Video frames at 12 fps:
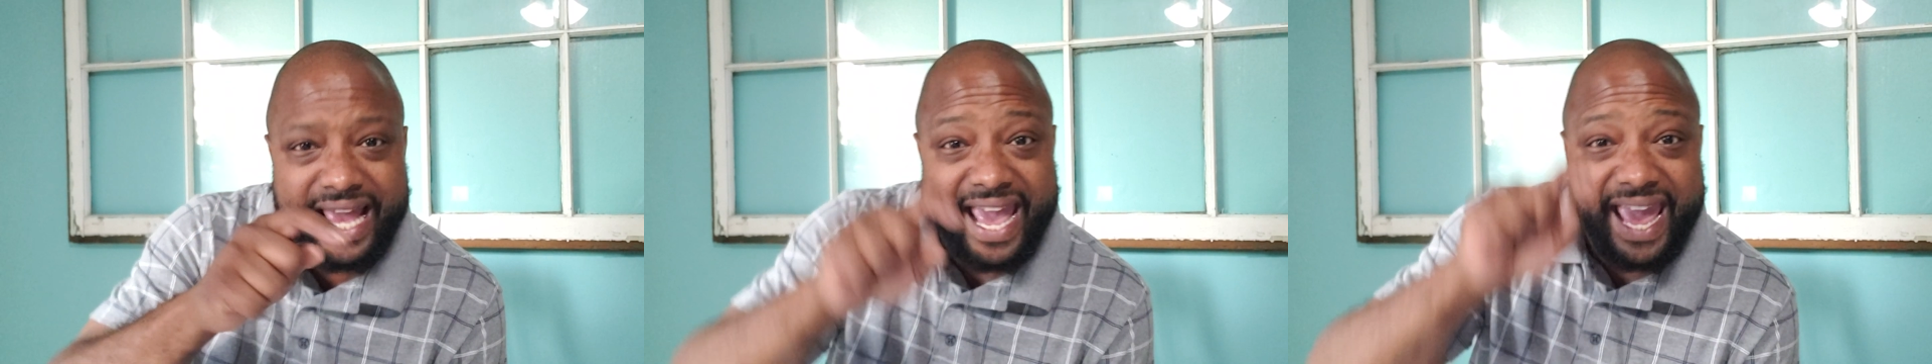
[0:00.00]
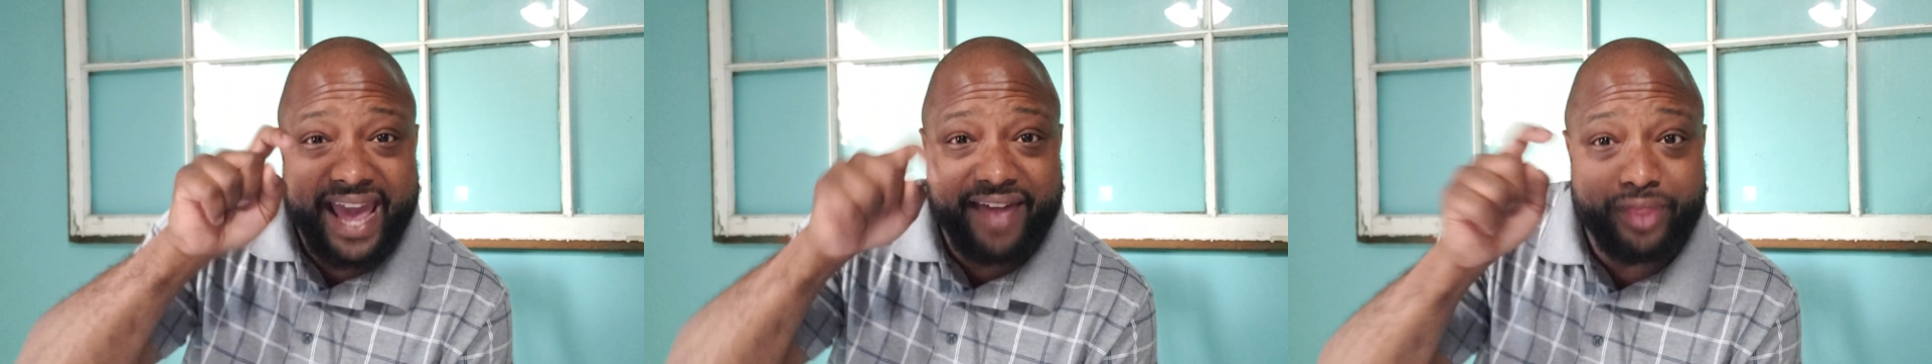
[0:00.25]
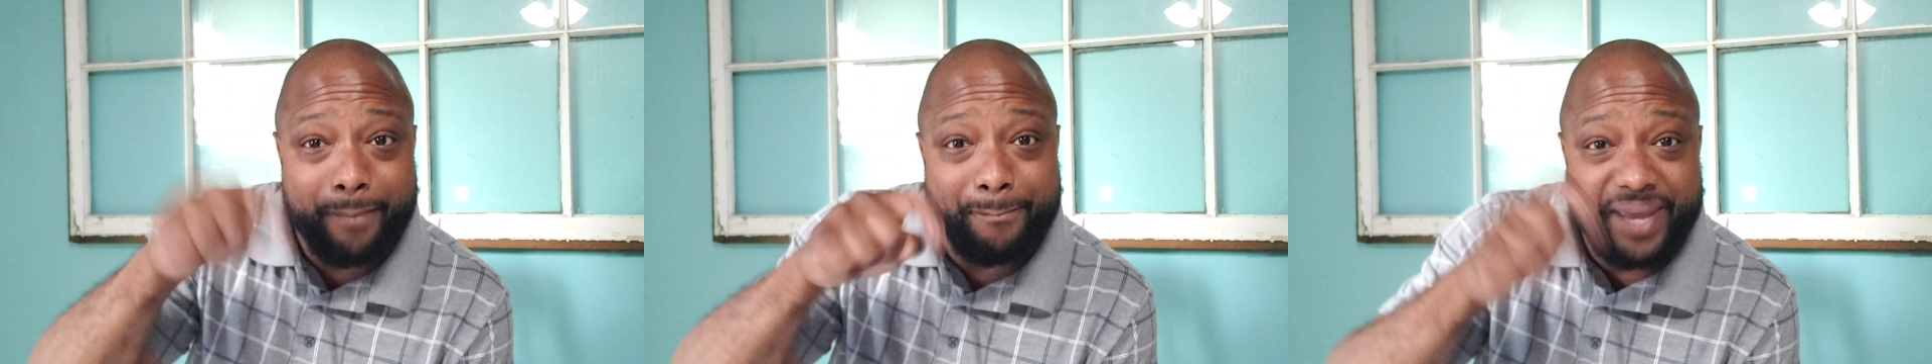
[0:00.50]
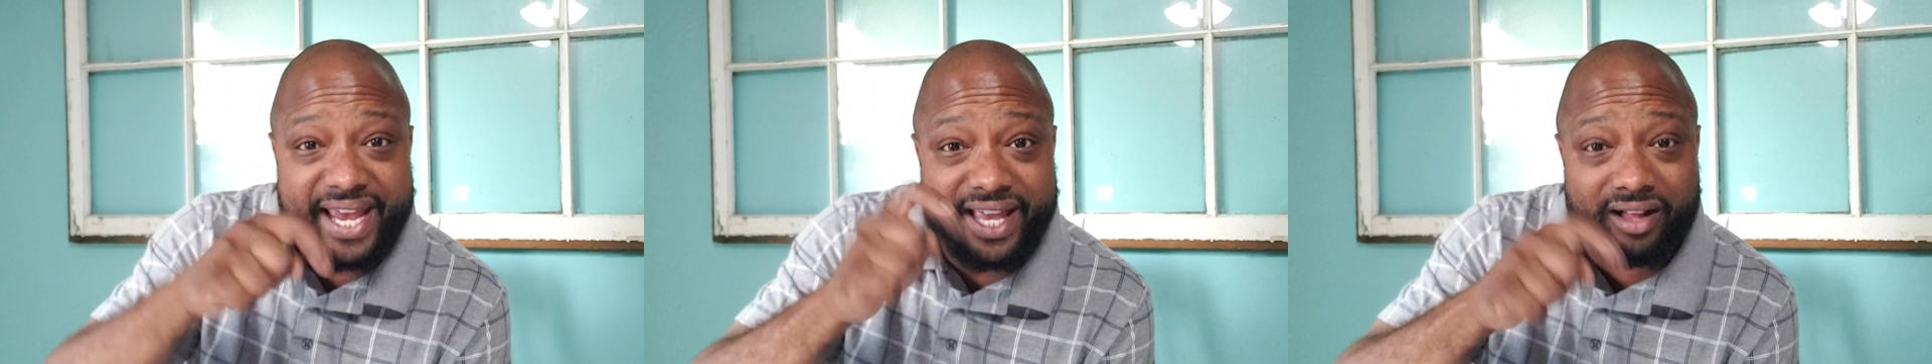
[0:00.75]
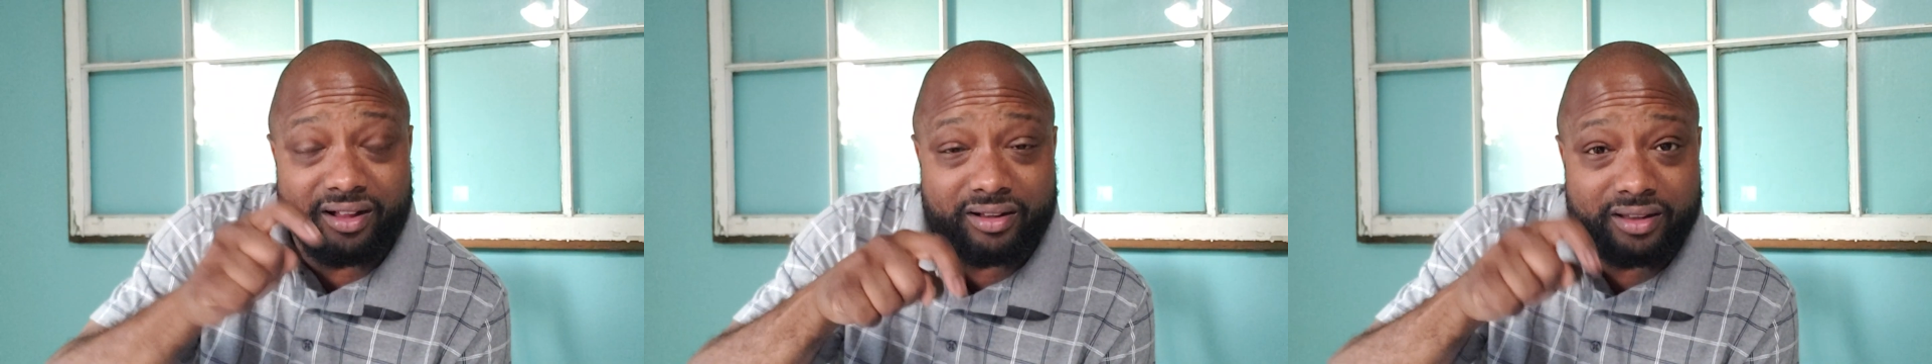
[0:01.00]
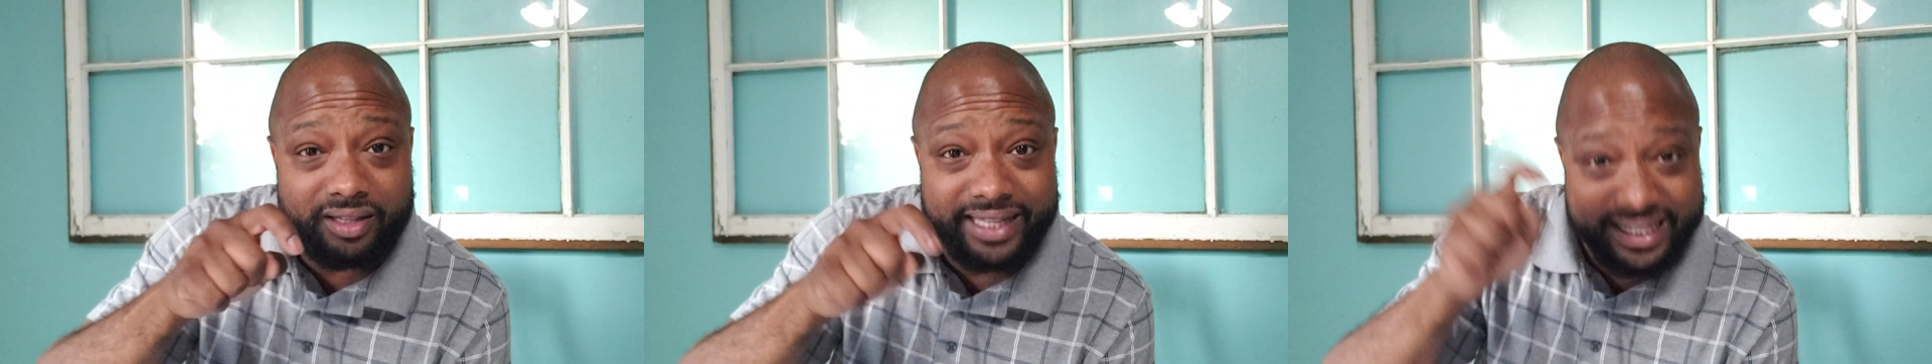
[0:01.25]
And the bell.
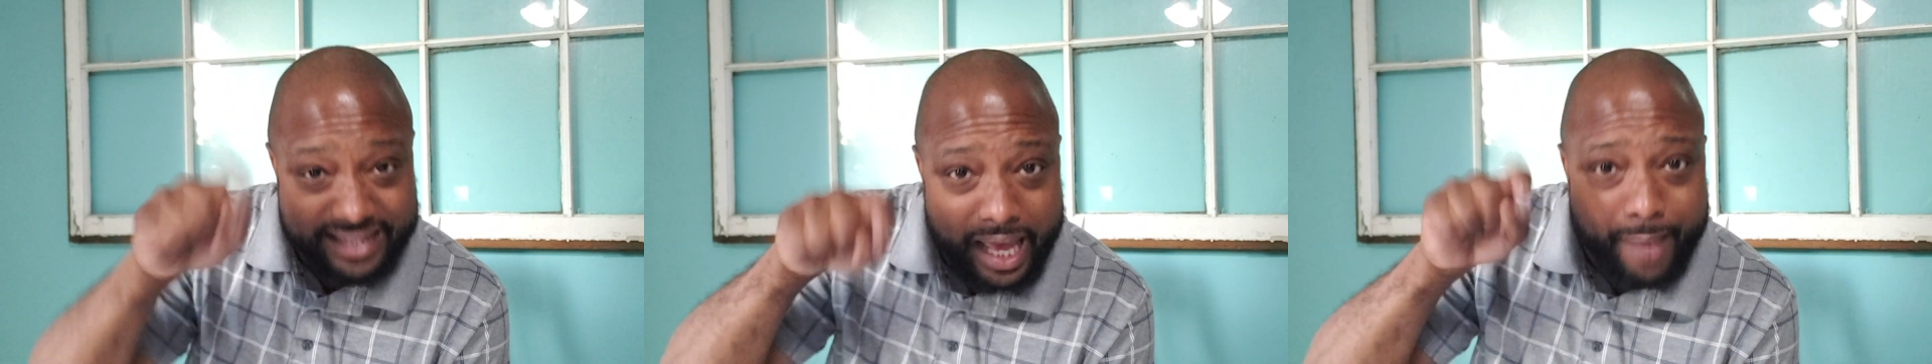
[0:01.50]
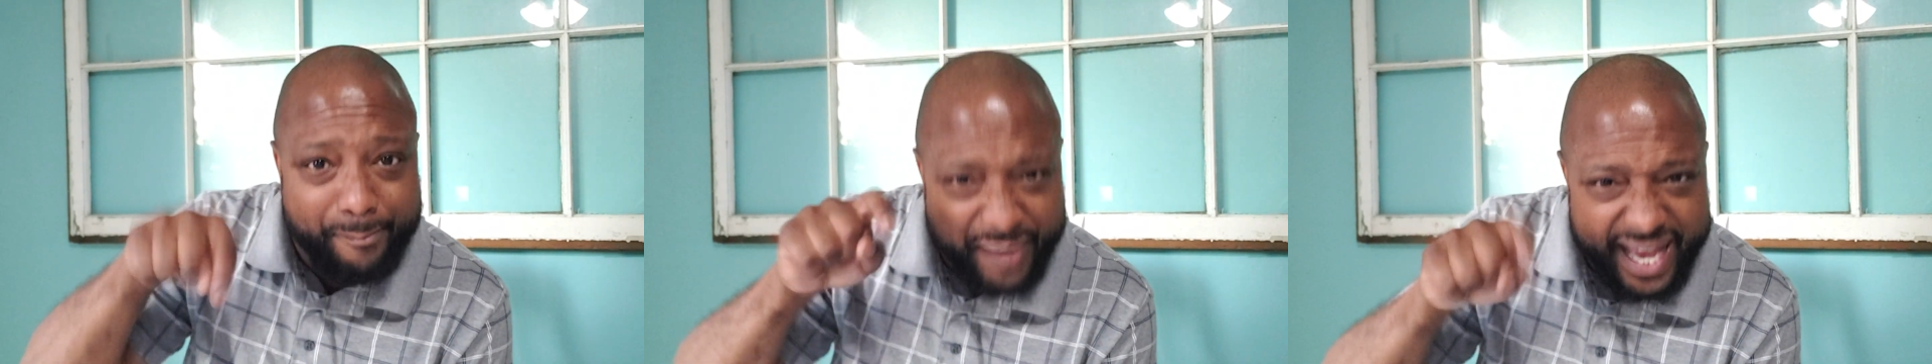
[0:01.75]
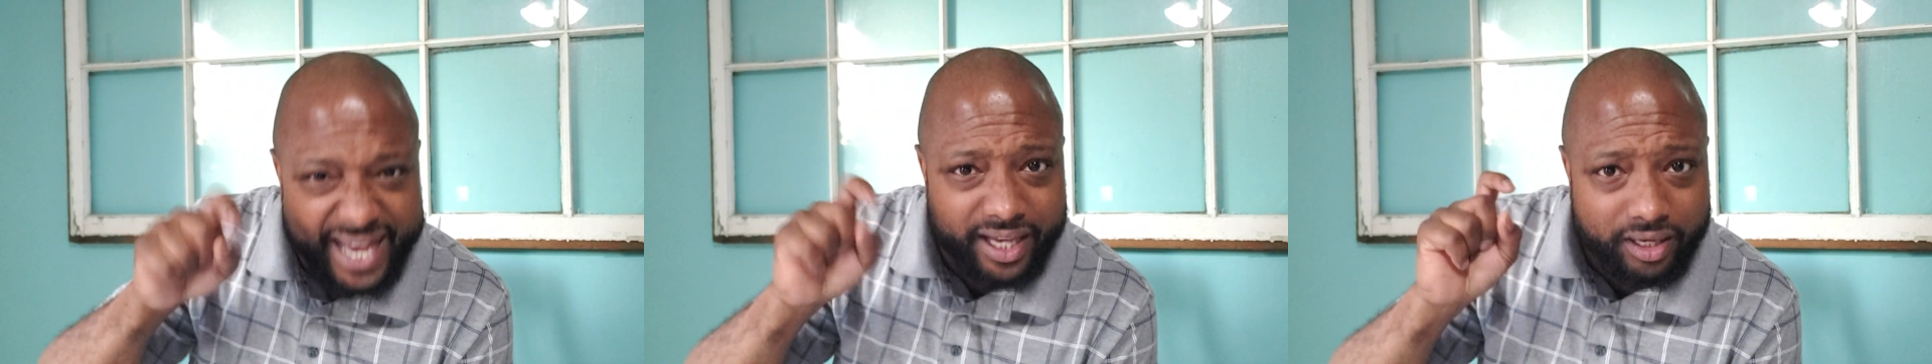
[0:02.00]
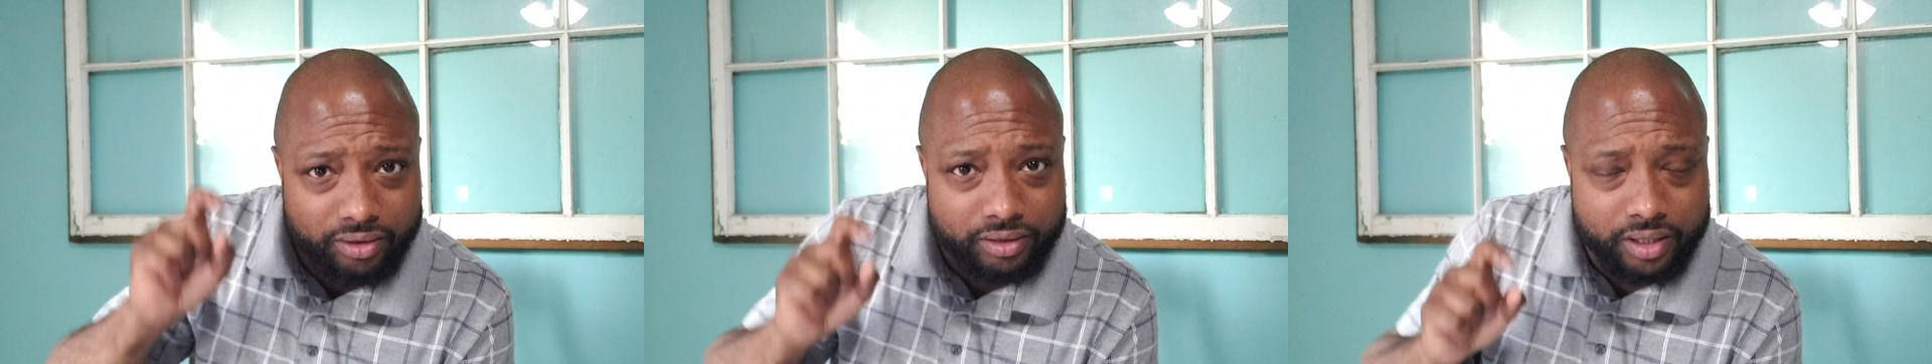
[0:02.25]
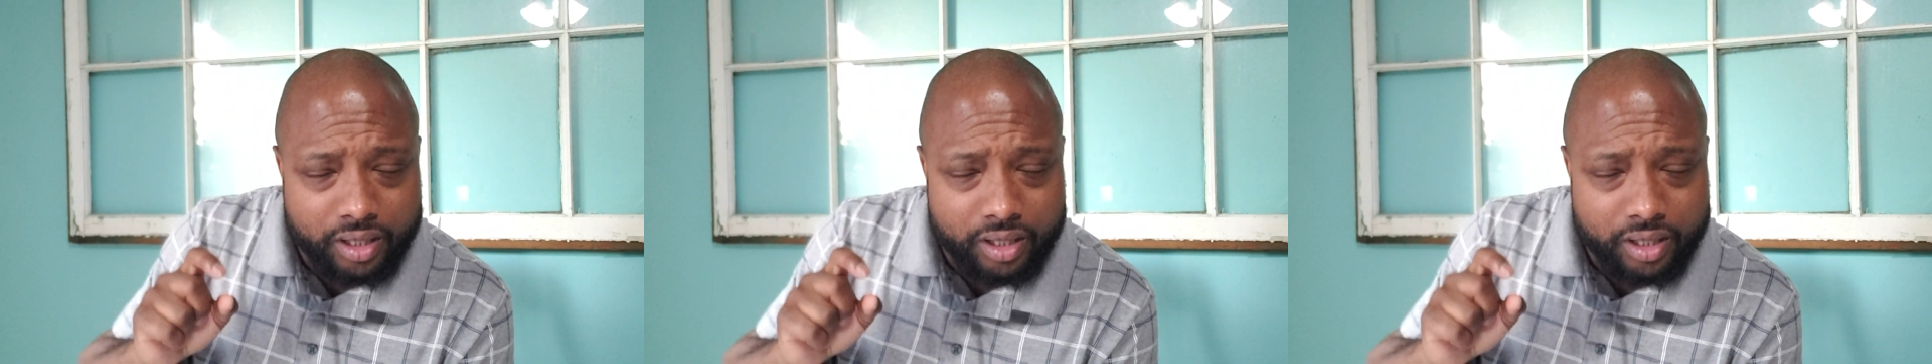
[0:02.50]
Hit that bell